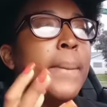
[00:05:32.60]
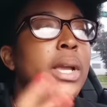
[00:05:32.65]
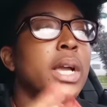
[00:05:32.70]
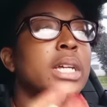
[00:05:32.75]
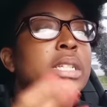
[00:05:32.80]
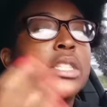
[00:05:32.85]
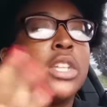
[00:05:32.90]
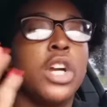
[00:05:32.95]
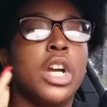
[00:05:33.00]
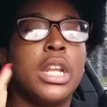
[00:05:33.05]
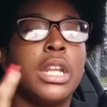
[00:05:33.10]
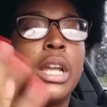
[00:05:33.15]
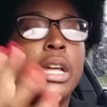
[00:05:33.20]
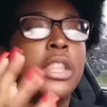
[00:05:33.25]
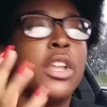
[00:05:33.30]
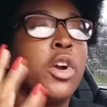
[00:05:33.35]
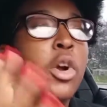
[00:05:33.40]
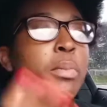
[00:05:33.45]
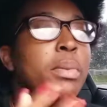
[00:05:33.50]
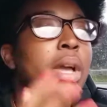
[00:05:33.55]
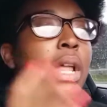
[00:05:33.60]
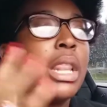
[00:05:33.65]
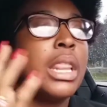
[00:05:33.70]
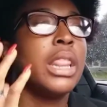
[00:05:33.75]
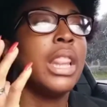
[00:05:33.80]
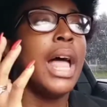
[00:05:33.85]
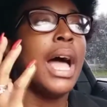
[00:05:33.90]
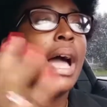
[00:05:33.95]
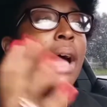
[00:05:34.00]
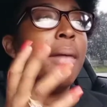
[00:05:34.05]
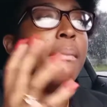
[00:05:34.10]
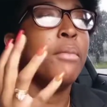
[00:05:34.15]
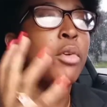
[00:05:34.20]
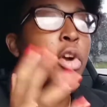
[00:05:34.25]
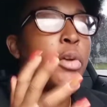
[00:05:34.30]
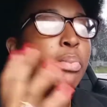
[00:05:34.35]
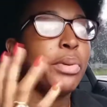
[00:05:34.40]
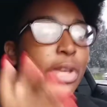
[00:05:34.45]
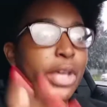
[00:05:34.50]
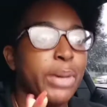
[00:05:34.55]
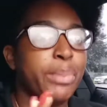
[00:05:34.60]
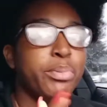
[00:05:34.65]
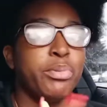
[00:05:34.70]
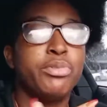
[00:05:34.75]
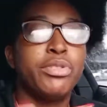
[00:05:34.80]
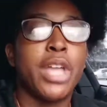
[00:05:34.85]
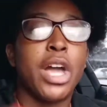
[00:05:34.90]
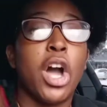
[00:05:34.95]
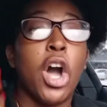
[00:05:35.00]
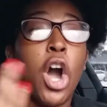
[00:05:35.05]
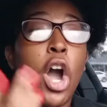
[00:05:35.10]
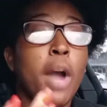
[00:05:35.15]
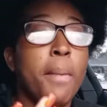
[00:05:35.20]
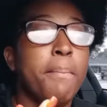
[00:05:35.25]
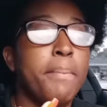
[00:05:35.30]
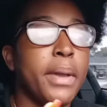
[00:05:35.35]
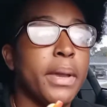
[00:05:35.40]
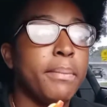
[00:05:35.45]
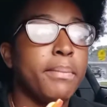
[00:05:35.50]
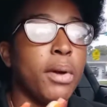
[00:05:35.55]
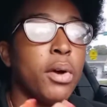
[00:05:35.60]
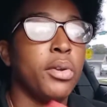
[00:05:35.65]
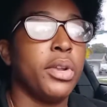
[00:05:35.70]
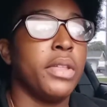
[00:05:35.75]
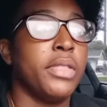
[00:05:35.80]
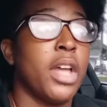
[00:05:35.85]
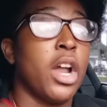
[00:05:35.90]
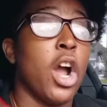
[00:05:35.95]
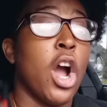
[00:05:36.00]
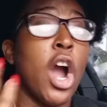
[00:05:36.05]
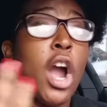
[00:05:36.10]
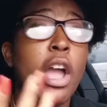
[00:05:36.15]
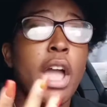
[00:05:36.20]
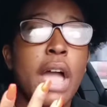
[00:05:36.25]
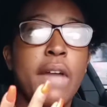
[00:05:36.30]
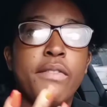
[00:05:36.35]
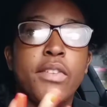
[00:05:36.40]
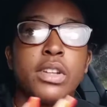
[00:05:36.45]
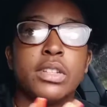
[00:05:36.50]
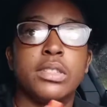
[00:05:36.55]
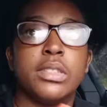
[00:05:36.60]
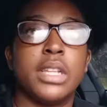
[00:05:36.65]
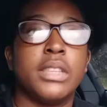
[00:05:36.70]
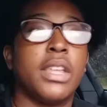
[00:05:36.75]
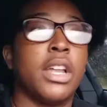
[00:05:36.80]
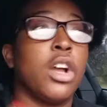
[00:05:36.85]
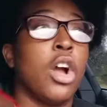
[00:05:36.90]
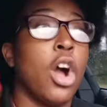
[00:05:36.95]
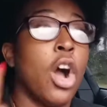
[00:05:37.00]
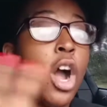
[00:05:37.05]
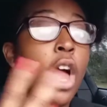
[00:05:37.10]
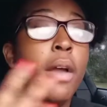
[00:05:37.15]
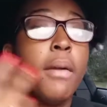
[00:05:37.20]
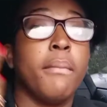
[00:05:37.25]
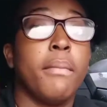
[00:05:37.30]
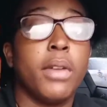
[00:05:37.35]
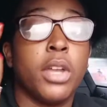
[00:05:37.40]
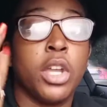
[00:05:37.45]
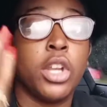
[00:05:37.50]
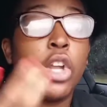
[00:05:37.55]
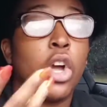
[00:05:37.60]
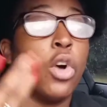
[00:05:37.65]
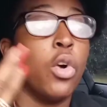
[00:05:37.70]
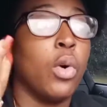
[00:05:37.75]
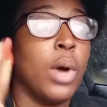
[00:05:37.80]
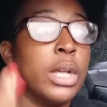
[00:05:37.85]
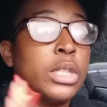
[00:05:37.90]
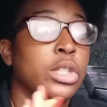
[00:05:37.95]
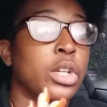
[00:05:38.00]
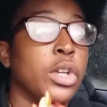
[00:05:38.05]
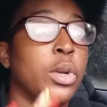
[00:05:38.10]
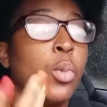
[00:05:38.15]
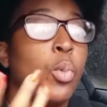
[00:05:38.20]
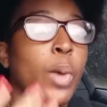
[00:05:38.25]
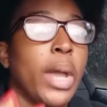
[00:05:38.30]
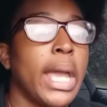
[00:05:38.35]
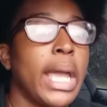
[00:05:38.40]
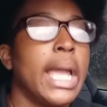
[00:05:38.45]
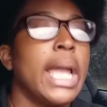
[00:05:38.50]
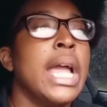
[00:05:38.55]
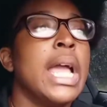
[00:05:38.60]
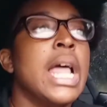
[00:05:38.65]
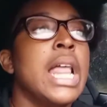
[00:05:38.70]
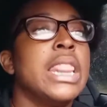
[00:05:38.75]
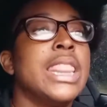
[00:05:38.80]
because there are, there will be a lot more people that are big boned, that are heavier set, that are you know a certain weight